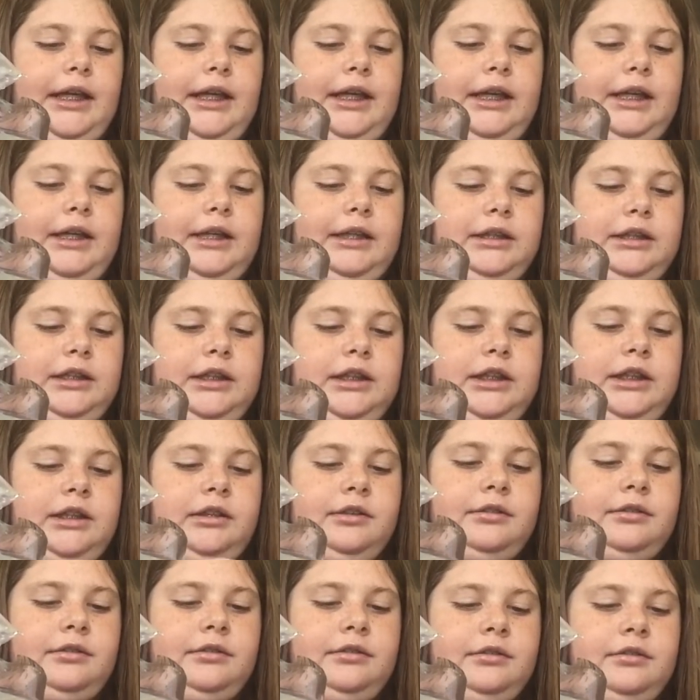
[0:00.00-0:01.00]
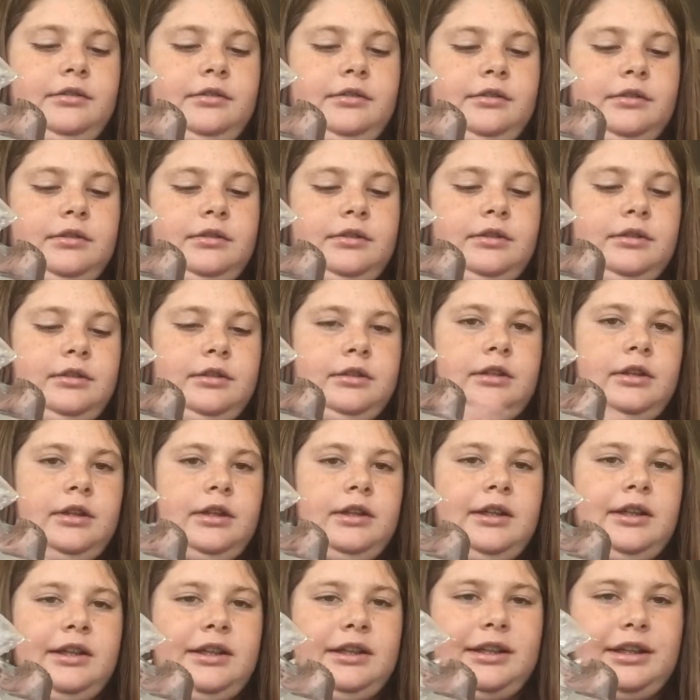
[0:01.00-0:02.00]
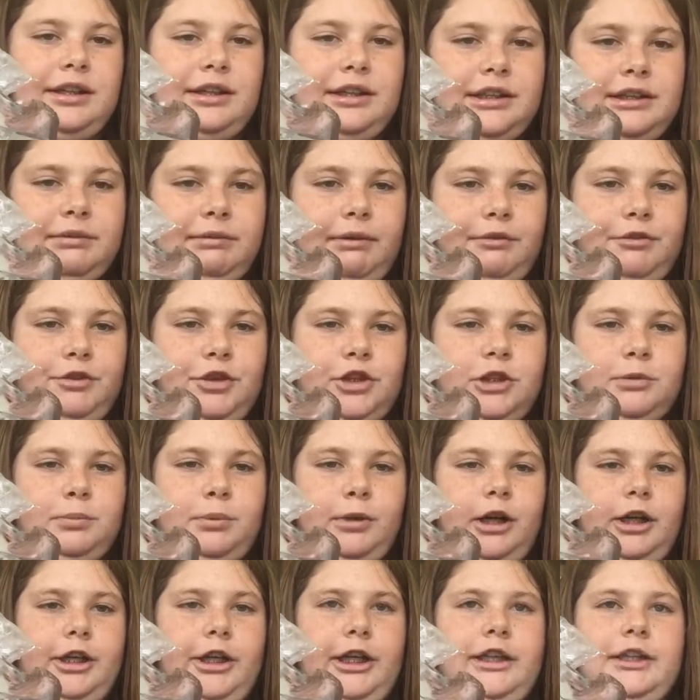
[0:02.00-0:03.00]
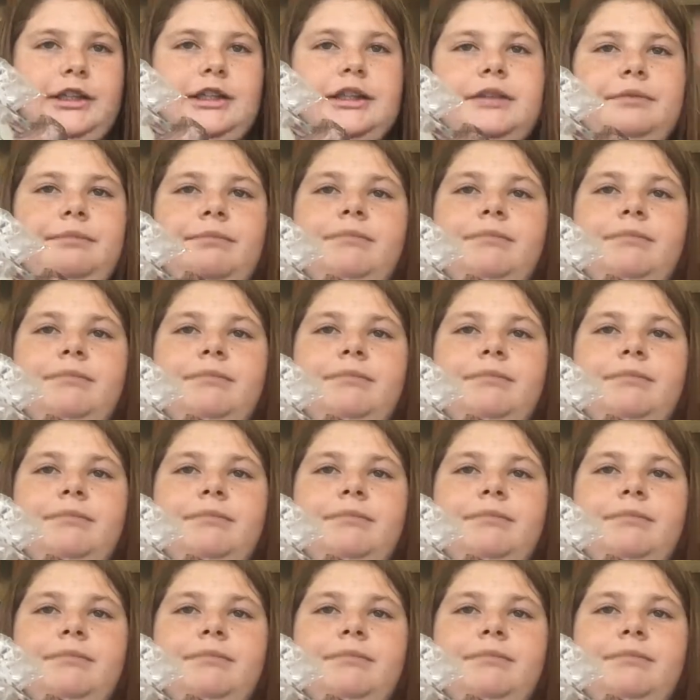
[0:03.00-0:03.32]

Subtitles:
And now you see my finished product.